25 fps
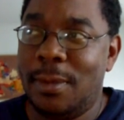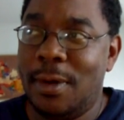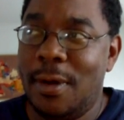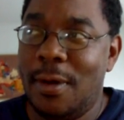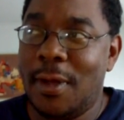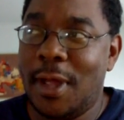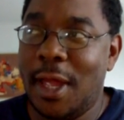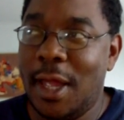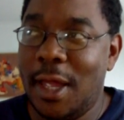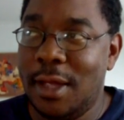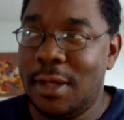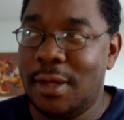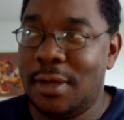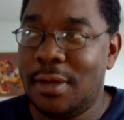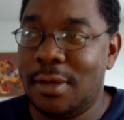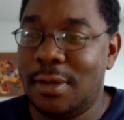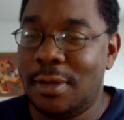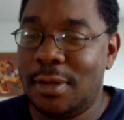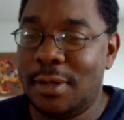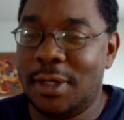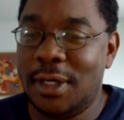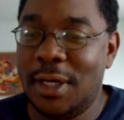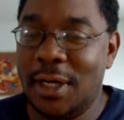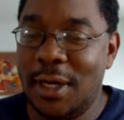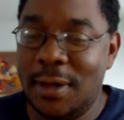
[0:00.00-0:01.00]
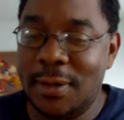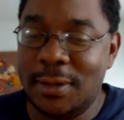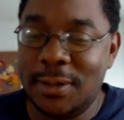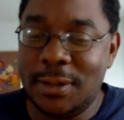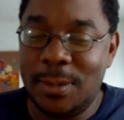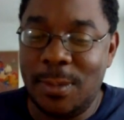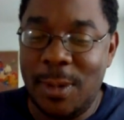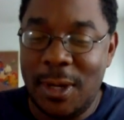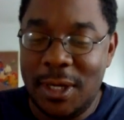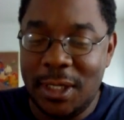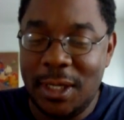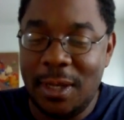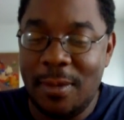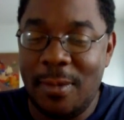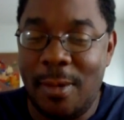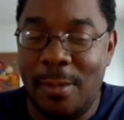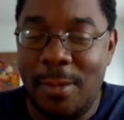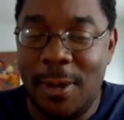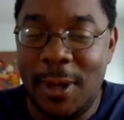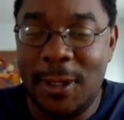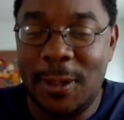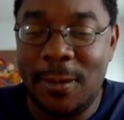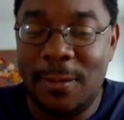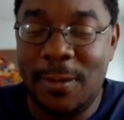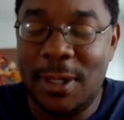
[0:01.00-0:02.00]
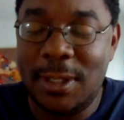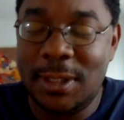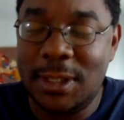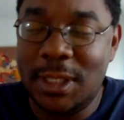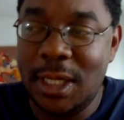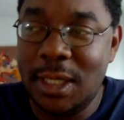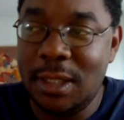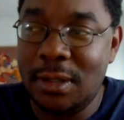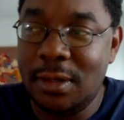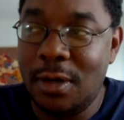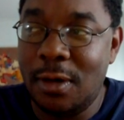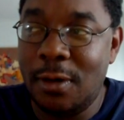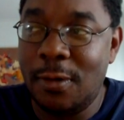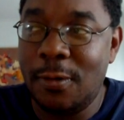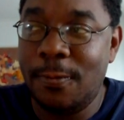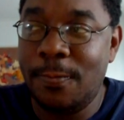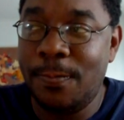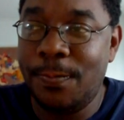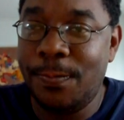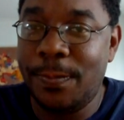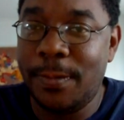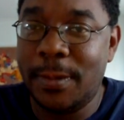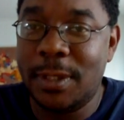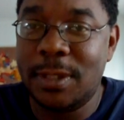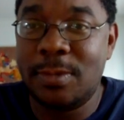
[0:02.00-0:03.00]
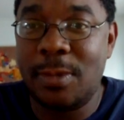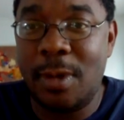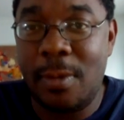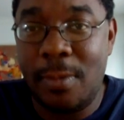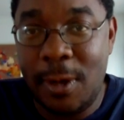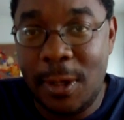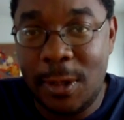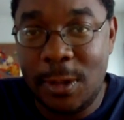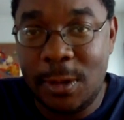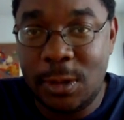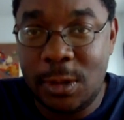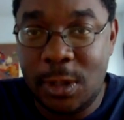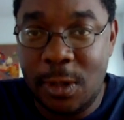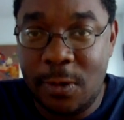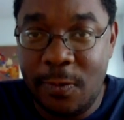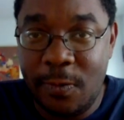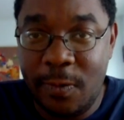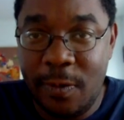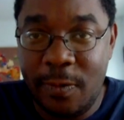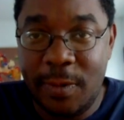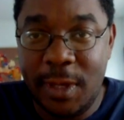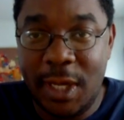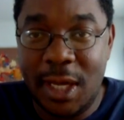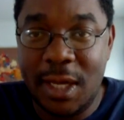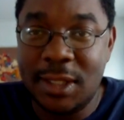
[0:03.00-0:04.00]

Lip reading: okay. Then I was about to get my brother, but I was like, no, because my brother drove with me.